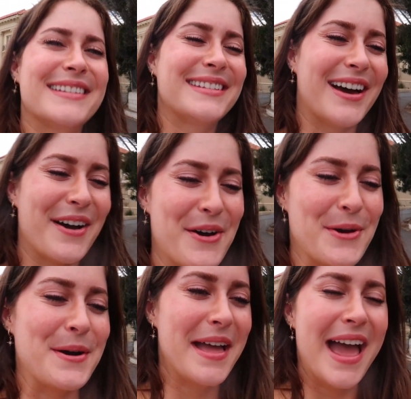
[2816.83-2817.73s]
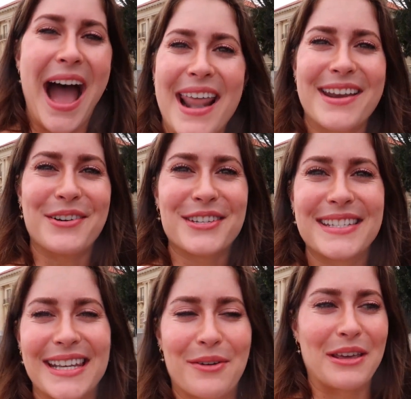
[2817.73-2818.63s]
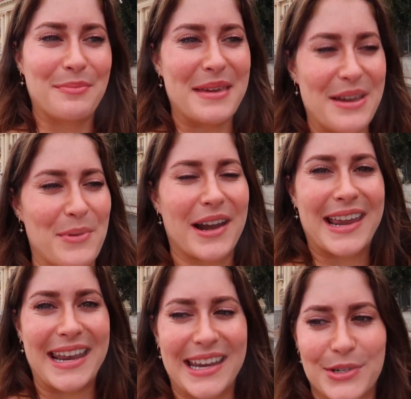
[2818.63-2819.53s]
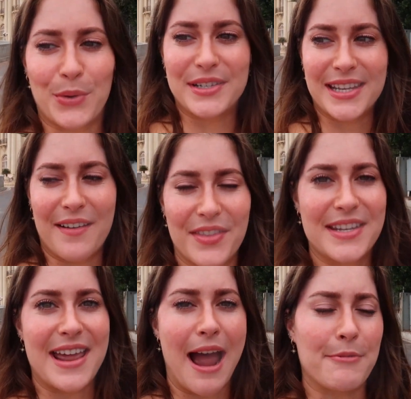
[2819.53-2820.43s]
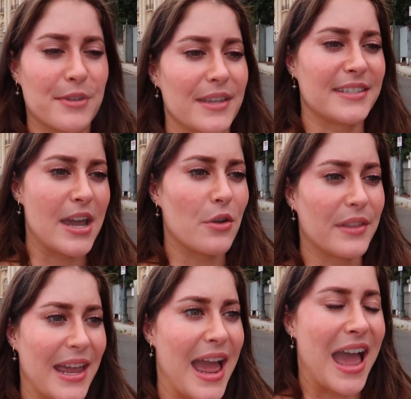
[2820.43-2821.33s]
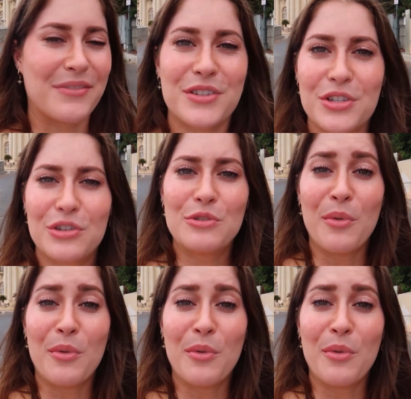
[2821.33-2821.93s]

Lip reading: So I don't know, just stick with me. We're getting towards the end of the day. After this, I only have 2